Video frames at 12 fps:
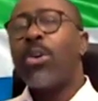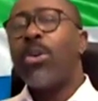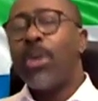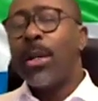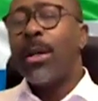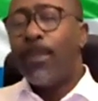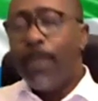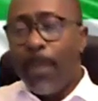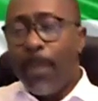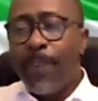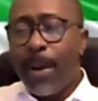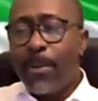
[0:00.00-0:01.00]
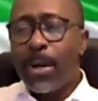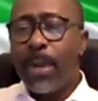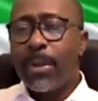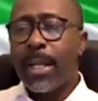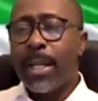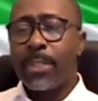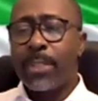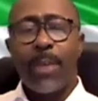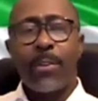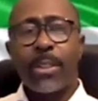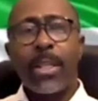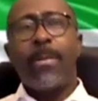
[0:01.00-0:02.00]
So, family, which I
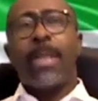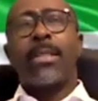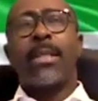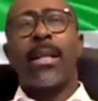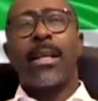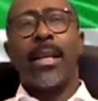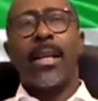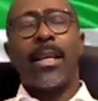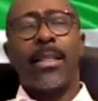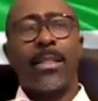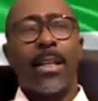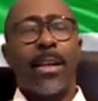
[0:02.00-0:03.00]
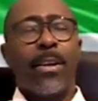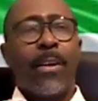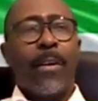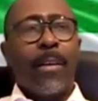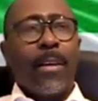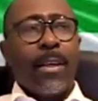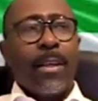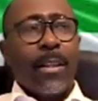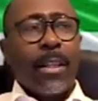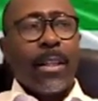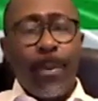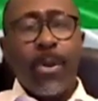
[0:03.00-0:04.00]
try to say basically is
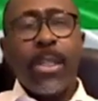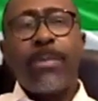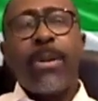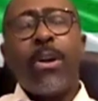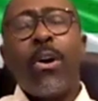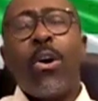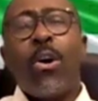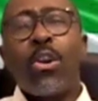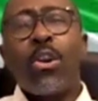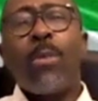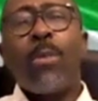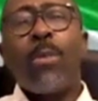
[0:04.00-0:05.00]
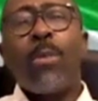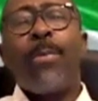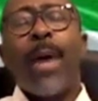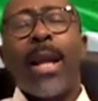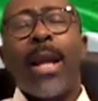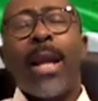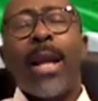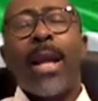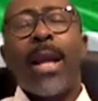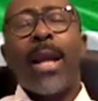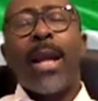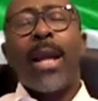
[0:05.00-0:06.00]
the police will not occupy this,
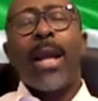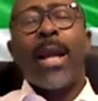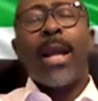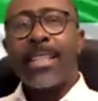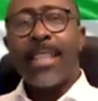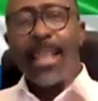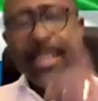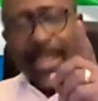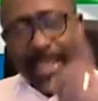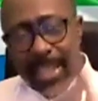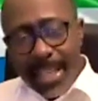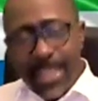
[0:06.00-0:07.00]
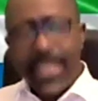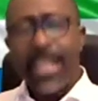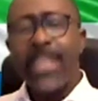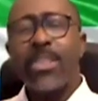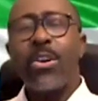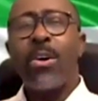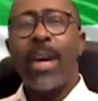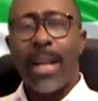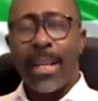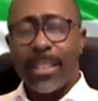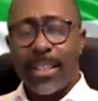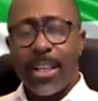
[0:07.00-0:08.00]
but yet still it's a decent
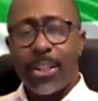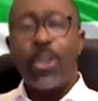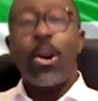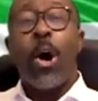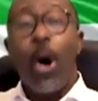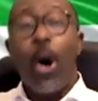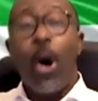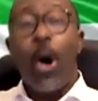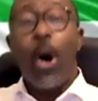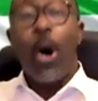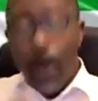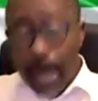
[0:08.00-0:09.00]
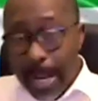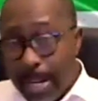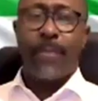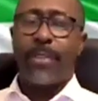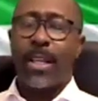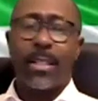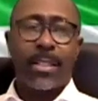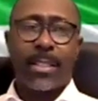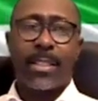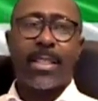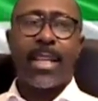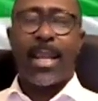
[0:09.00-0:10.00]
organization or institution of
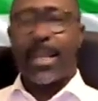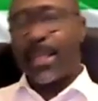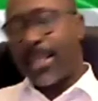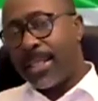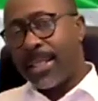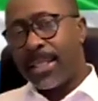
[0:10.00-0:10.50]
the state